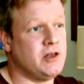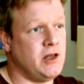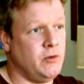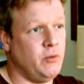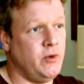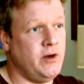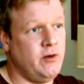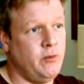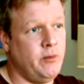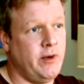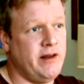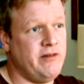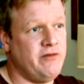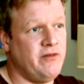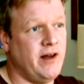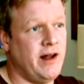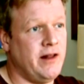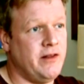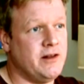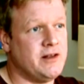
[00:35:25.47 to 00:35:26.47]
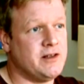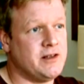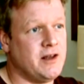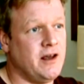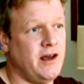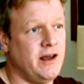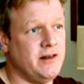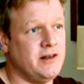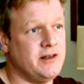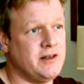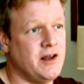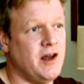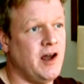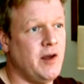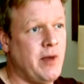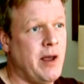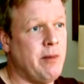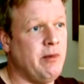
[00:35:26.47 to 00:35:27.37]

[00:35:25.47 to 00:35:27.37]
we may find that the sky may